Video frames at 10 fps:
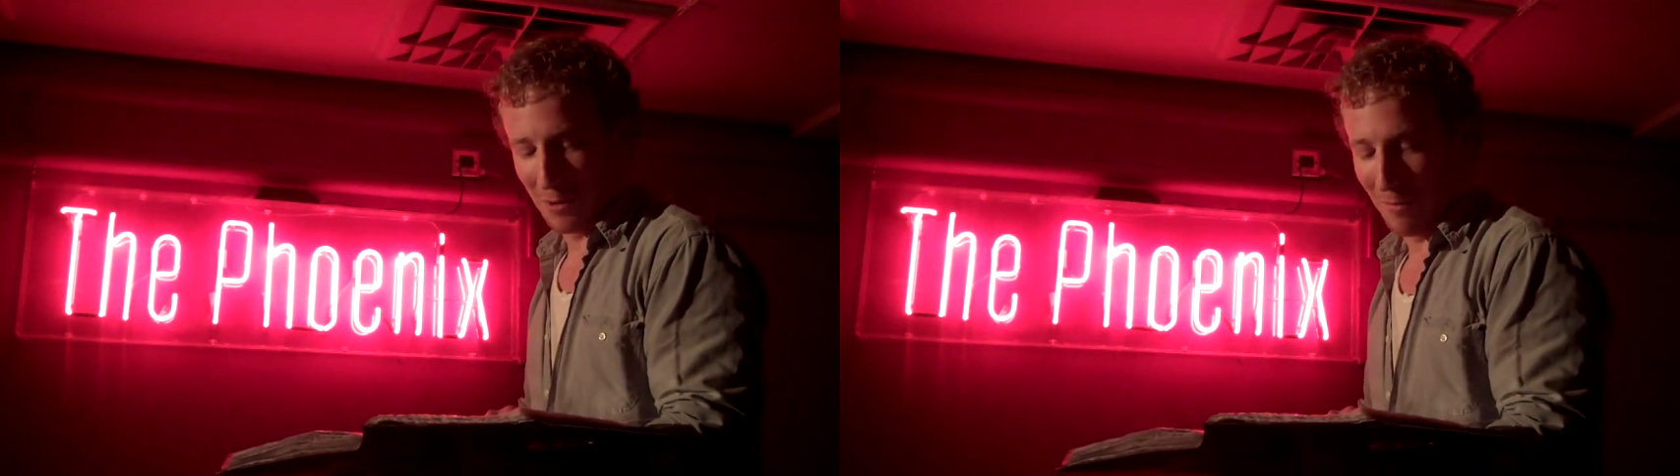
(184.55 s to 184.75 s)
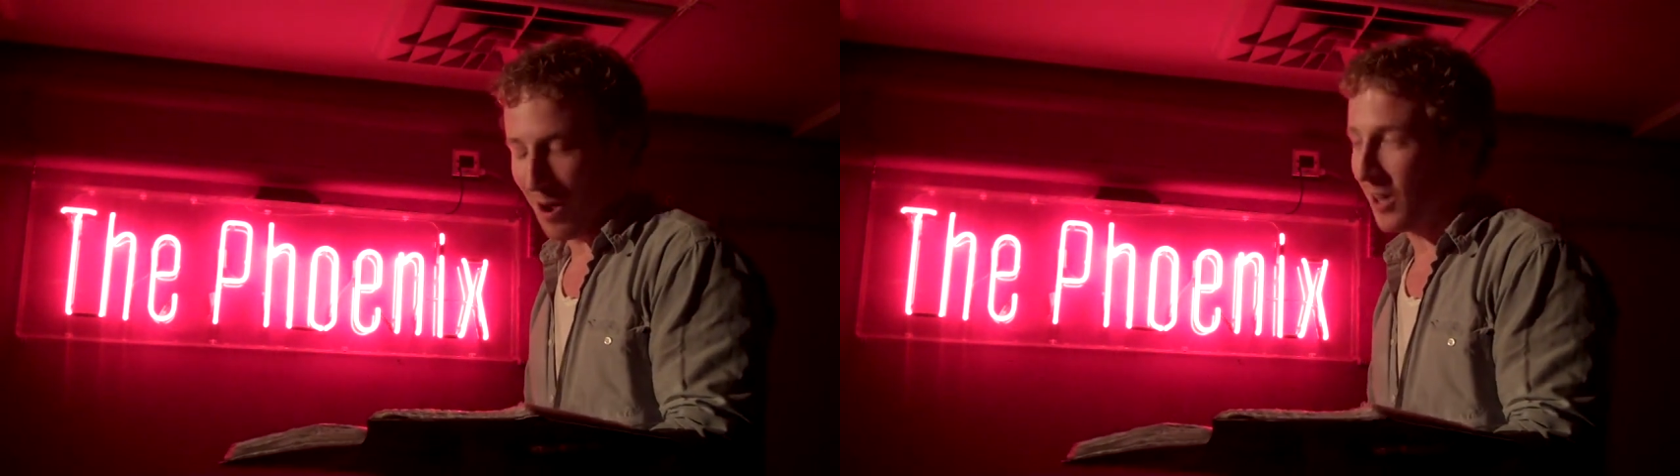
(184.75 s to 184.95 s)

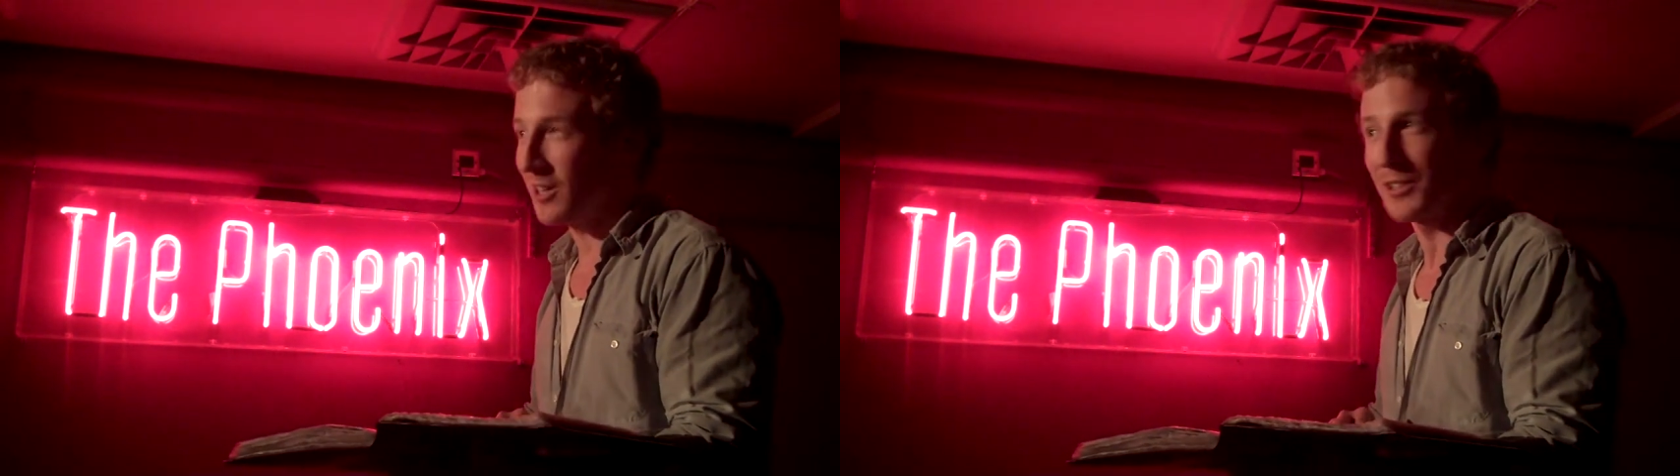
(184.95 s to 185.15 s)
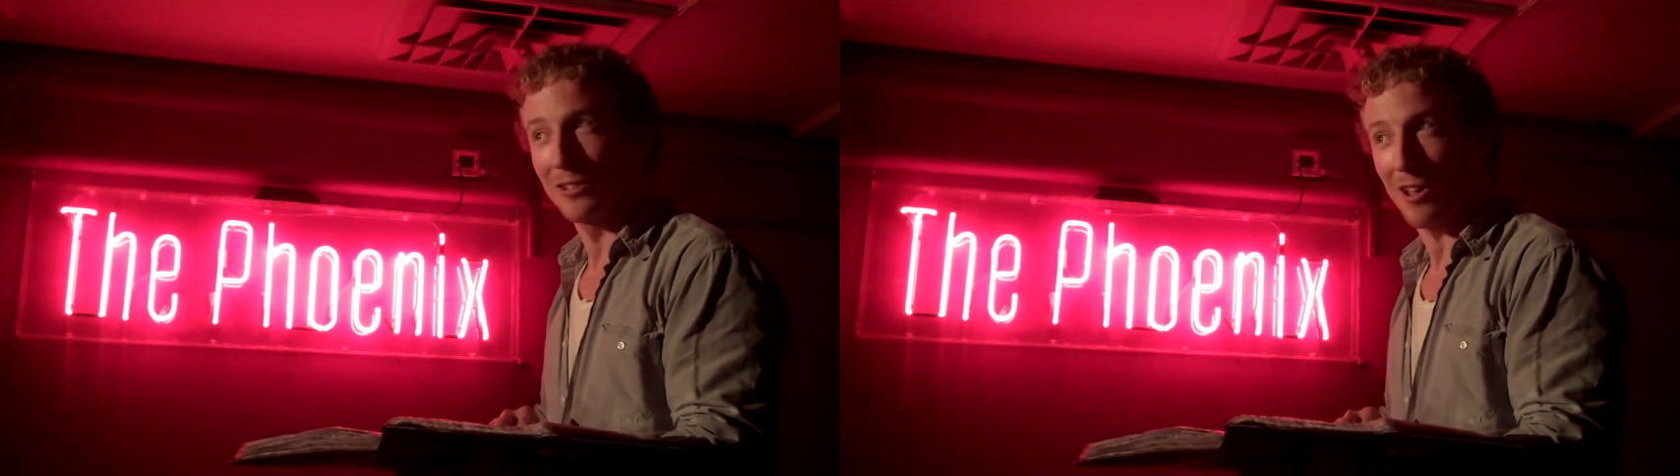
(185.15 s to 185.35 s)
but my
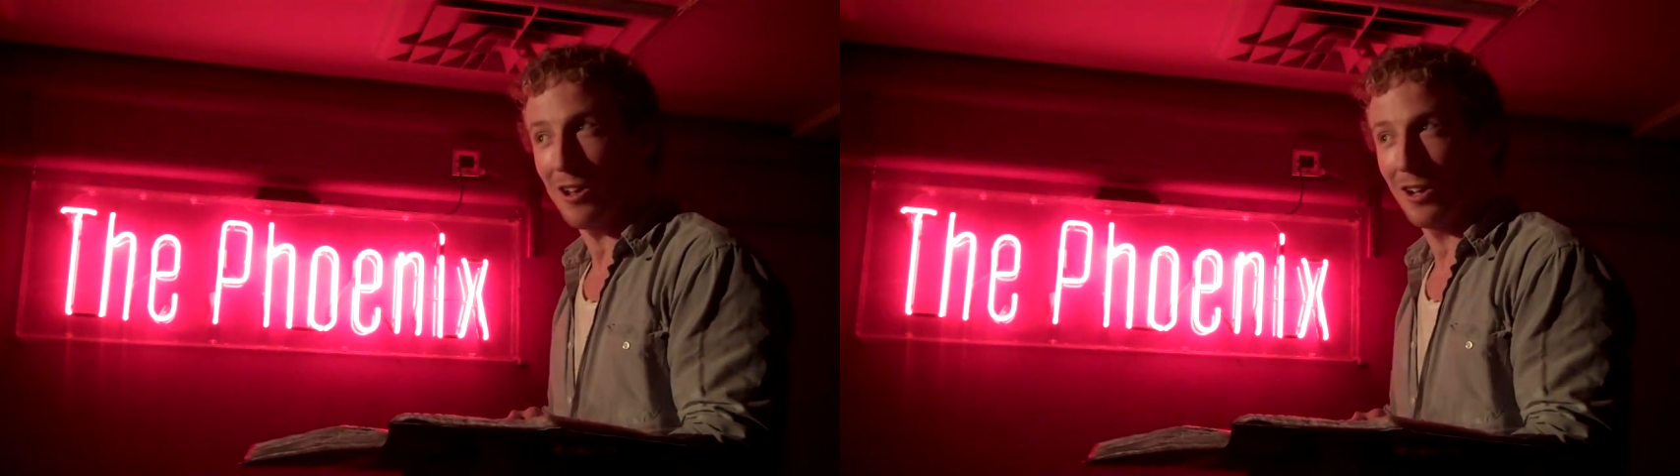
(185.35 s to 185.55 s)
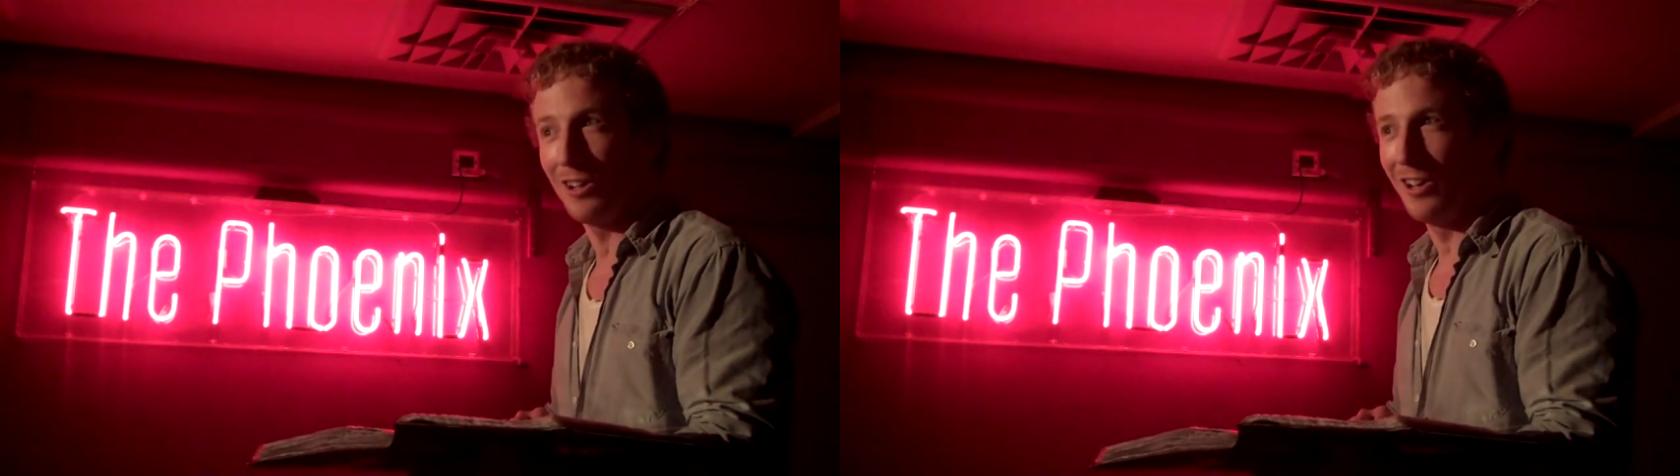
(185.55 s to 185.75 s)
little
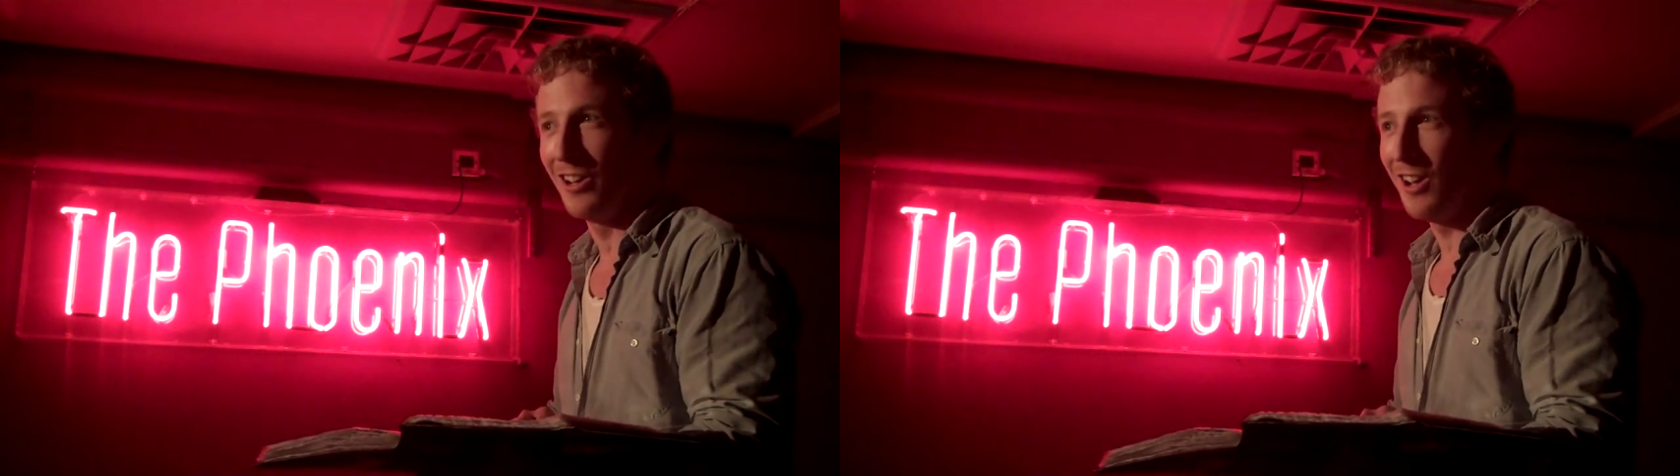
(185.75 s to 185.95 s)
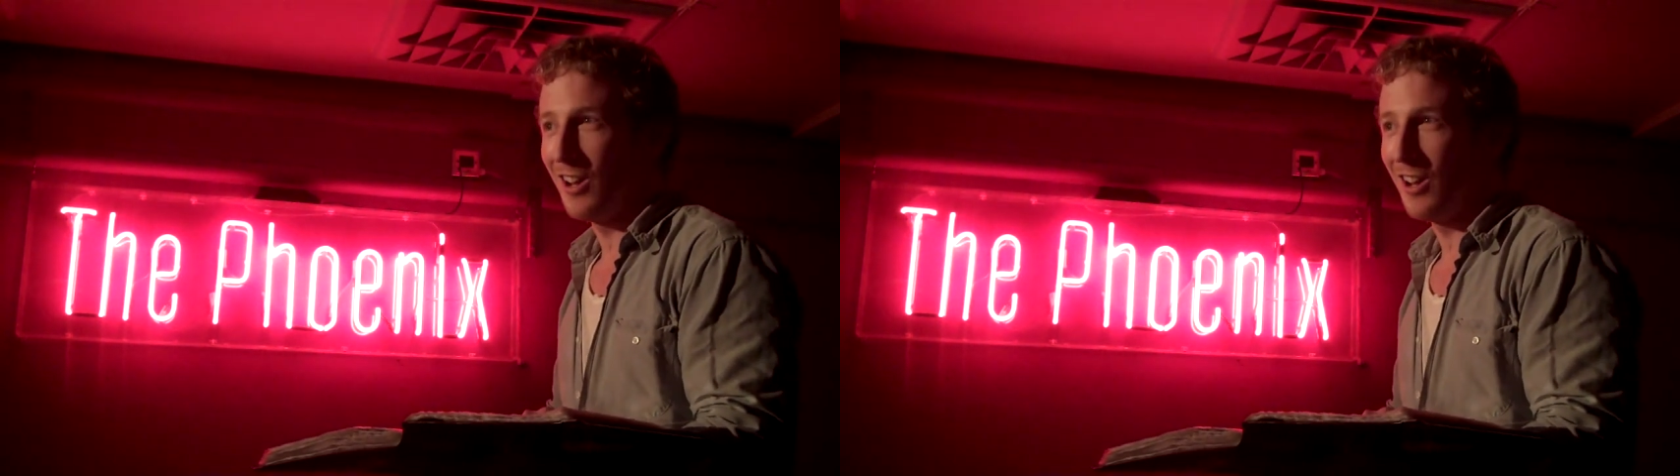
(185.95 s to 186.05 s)
girl